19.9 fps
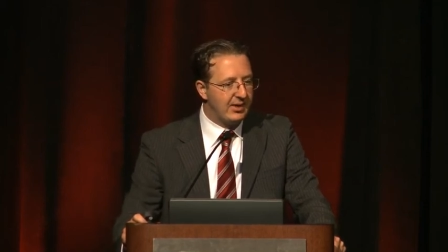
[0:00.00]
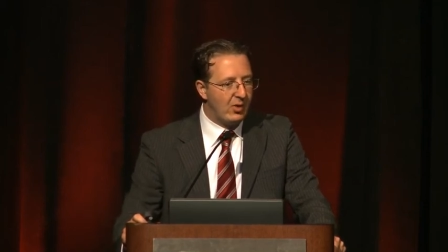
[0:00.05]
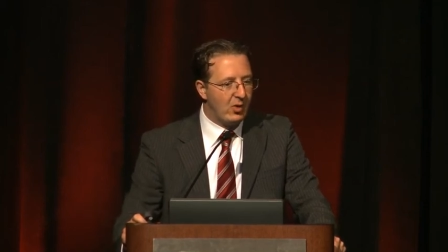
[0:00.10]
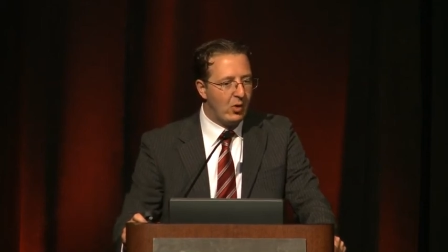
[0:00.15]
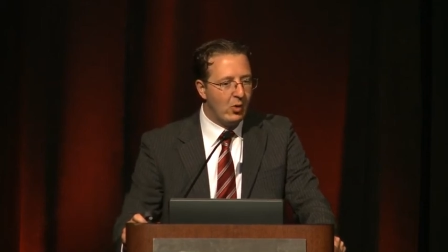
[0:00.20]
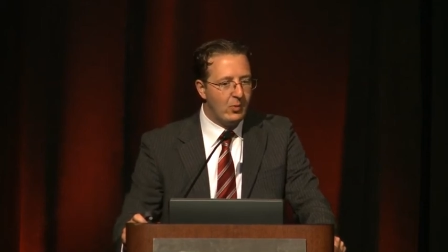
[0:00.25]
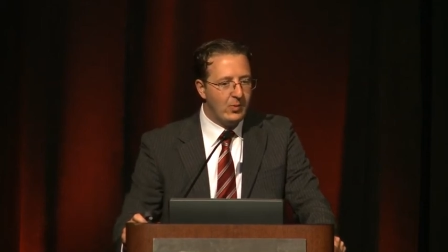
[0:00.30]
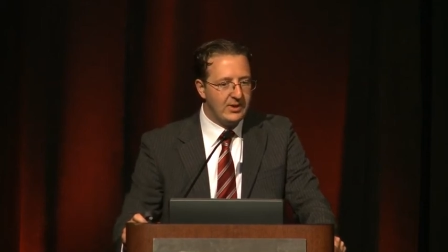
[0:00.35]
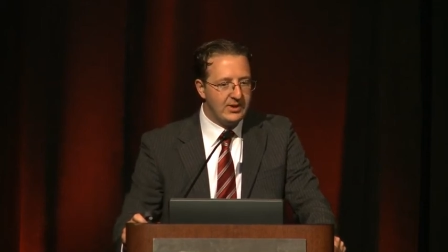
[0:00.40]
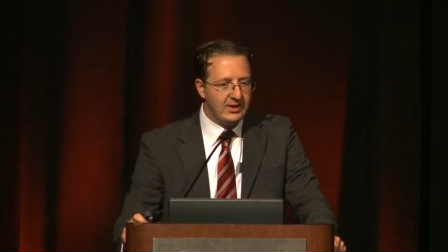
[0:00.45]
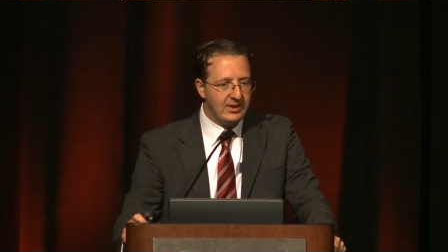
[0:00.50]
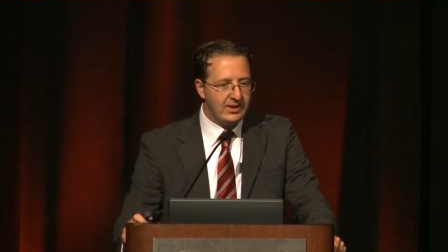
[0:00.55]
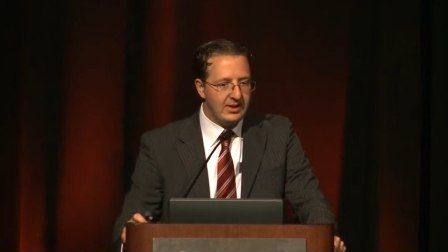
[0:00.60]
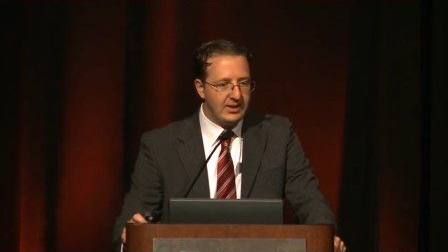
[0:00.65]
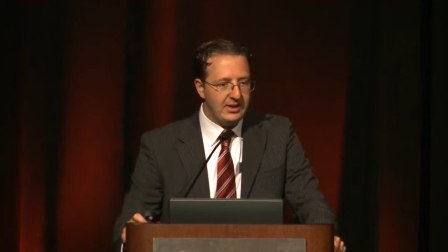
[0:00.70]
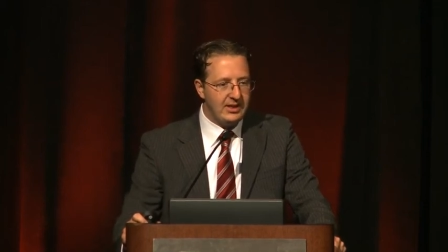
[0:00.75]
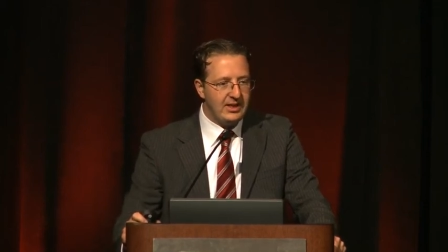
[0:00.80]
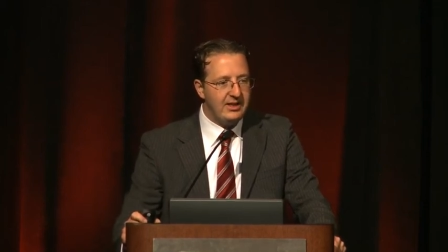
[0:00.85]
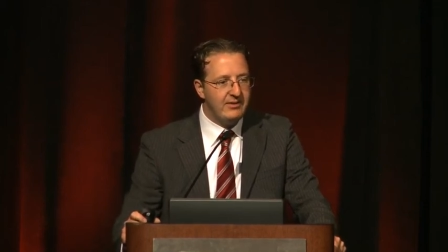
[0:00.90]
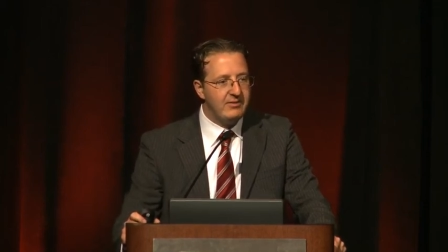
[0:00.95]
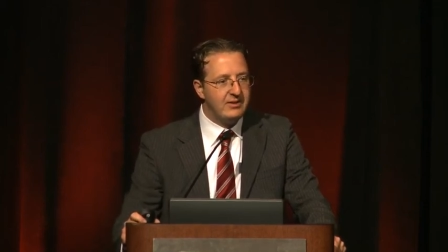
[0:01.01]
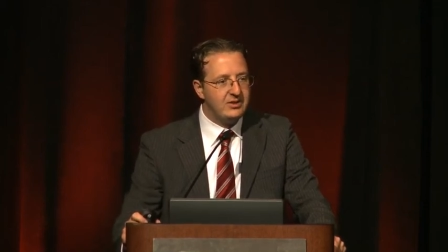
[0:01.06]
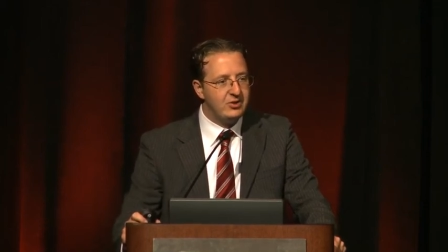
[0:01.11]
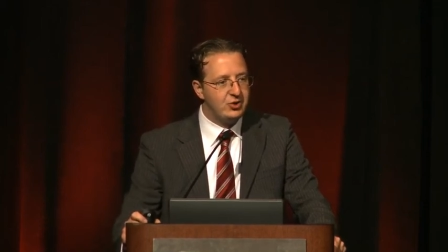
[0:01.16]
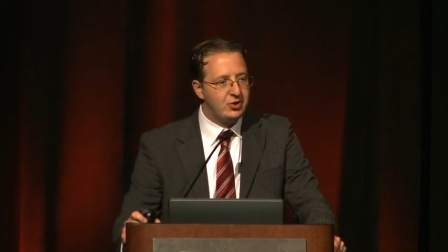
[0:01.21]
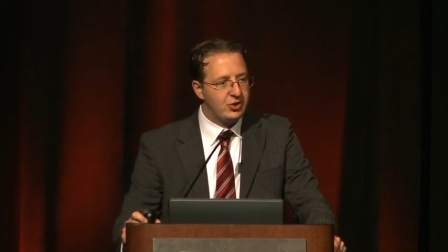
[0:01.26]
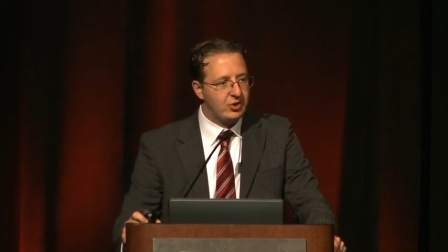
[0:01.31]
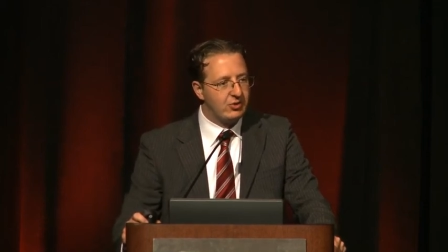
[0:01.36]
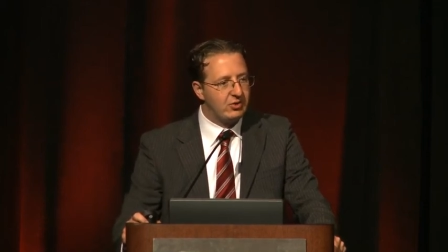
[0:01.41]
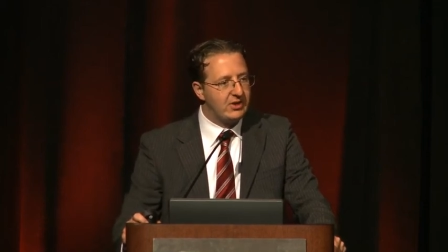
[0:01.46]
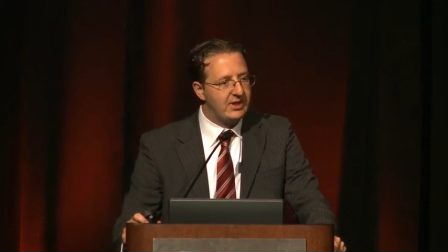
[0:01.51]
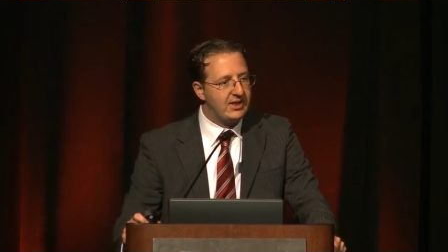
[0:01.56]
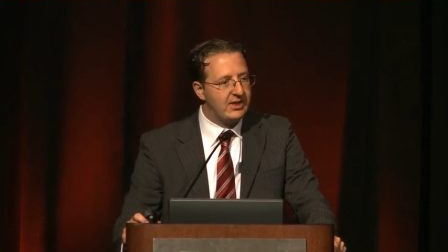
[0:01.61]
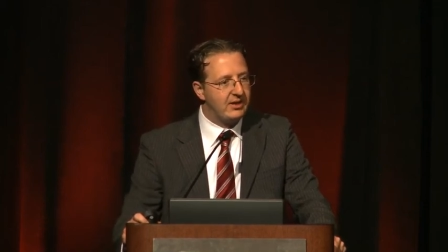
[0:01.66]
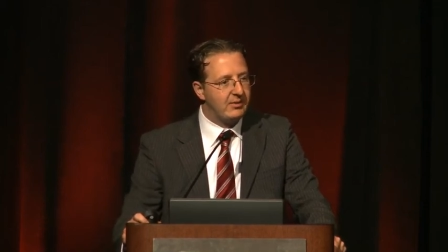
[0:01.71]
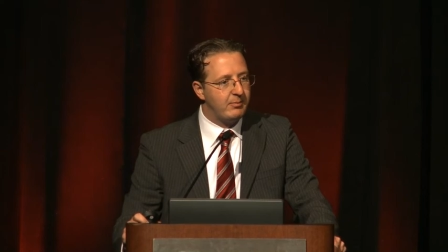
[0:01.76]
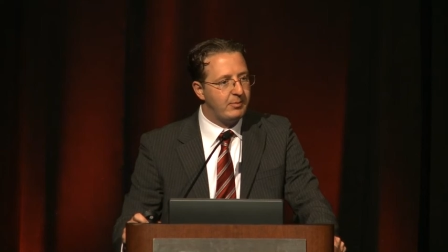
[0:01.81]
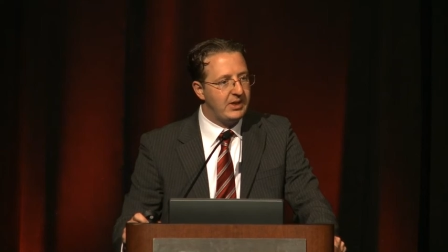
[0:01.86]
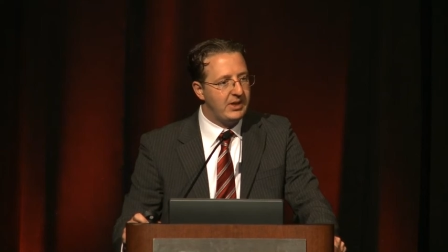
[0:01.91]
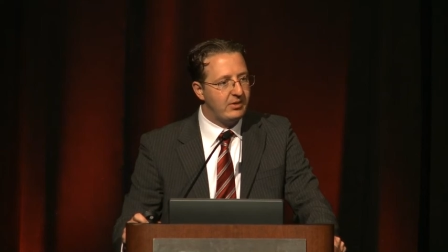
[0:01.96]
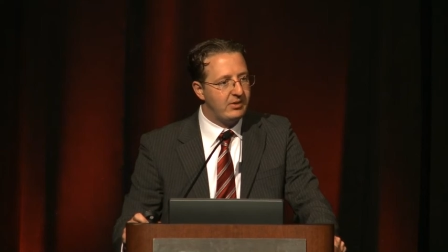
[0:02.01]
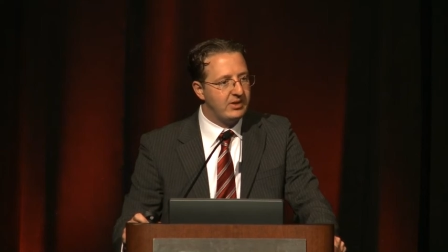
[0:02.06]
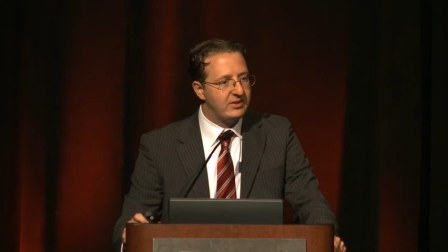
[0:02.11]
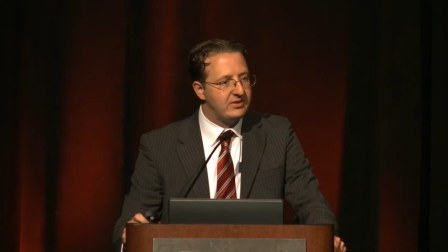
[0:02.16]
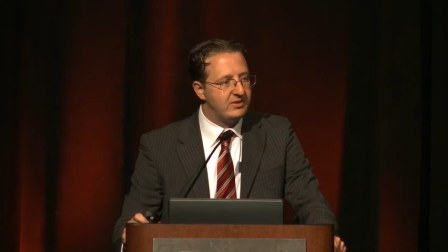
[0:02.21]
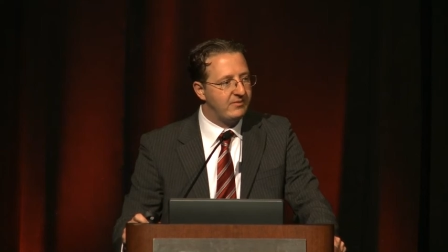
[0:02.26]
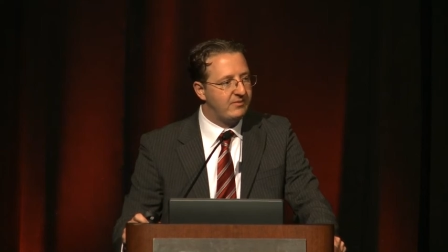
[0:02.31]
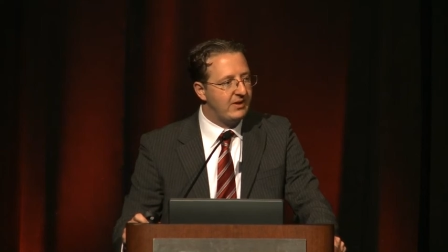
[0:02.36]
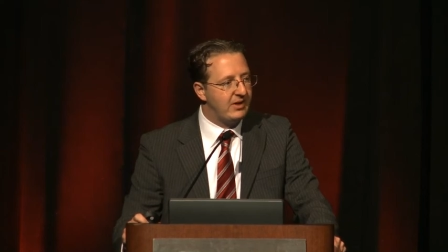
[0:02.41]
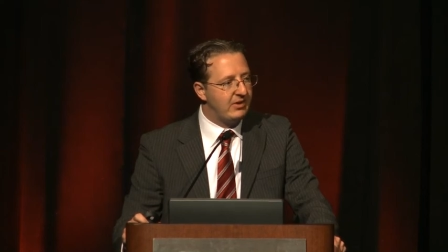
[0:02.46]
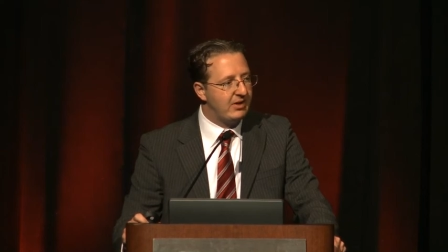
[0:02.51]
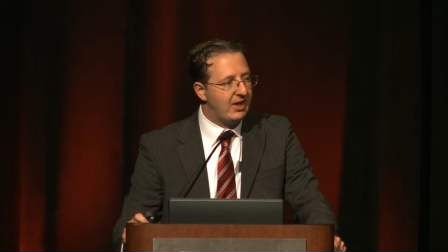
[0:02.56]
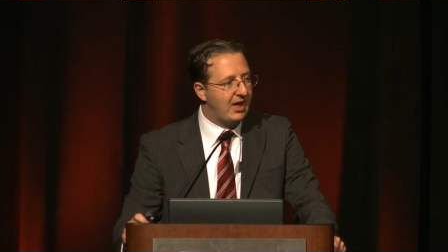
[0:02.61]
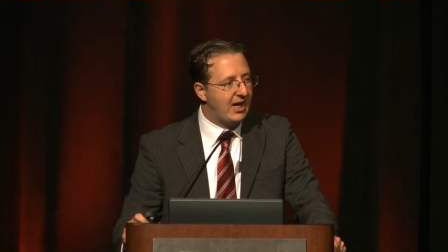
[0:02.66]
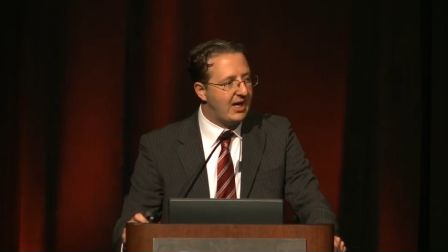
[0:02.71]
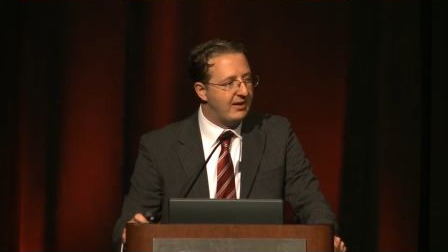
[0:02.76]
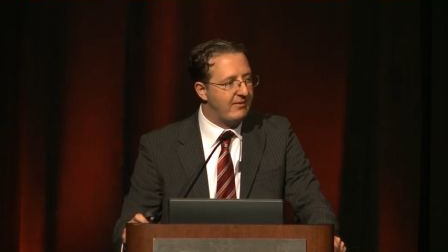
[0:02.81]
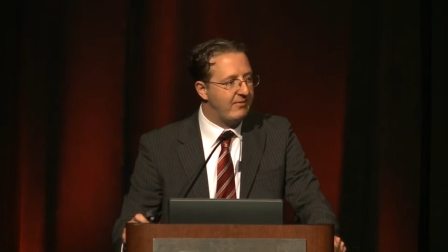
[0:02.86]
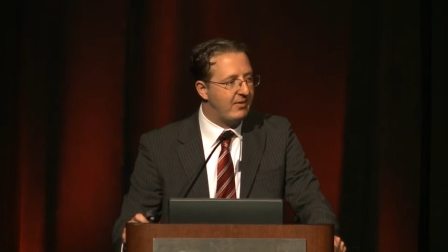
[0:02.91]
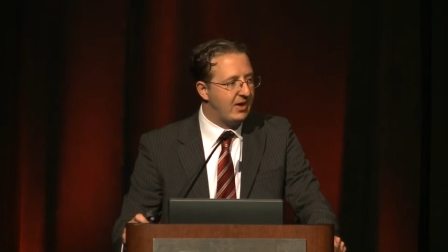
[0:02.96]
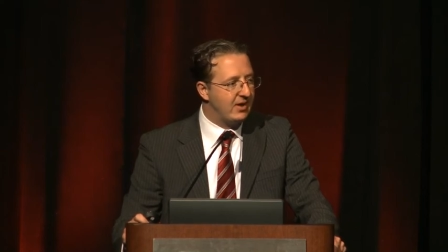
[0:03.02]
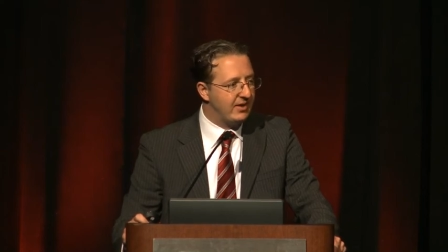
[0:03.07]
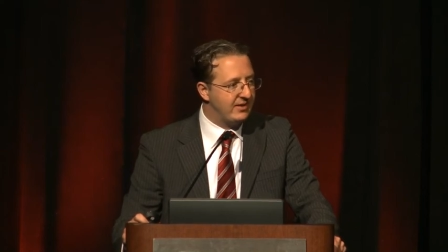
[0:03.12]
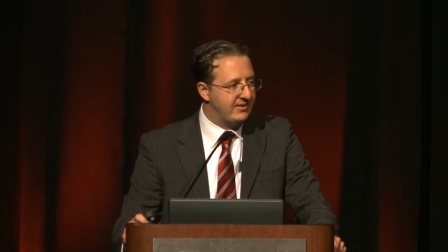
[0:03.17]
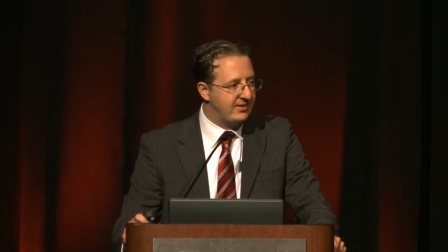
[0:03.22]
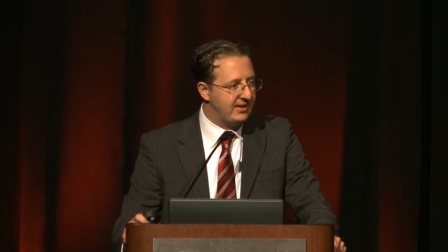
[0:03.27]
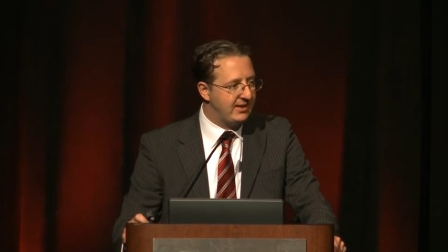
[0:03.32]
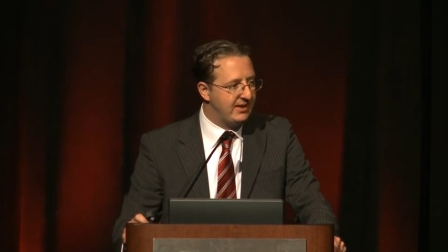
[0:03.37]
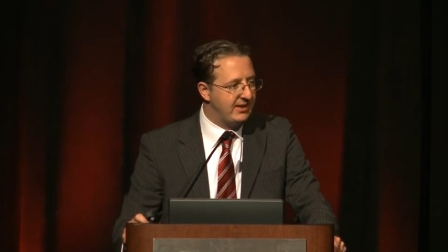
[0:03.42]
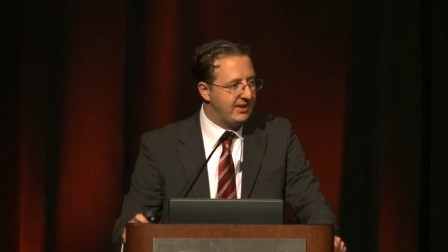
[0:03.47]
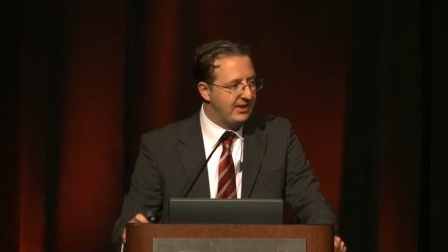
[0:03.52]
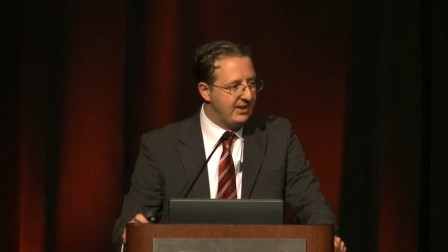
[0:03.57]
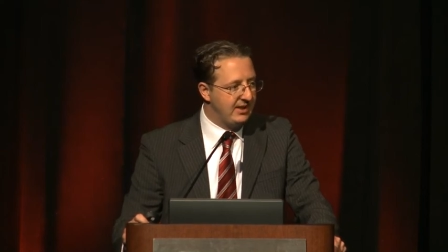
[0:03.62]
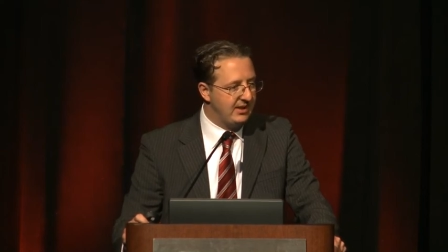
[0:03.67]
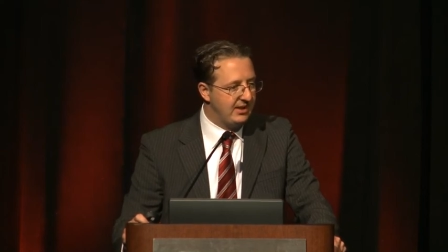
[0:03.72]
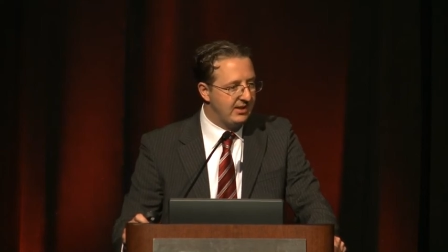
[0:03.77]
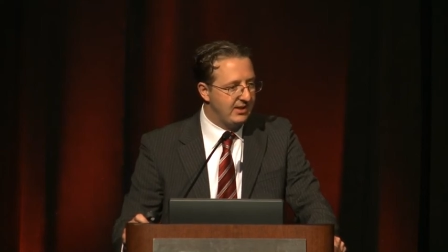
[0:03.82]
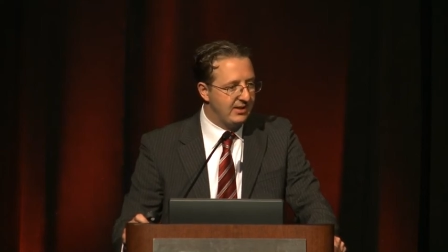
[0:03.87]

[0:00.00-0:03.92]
open even during periods of very high volatility.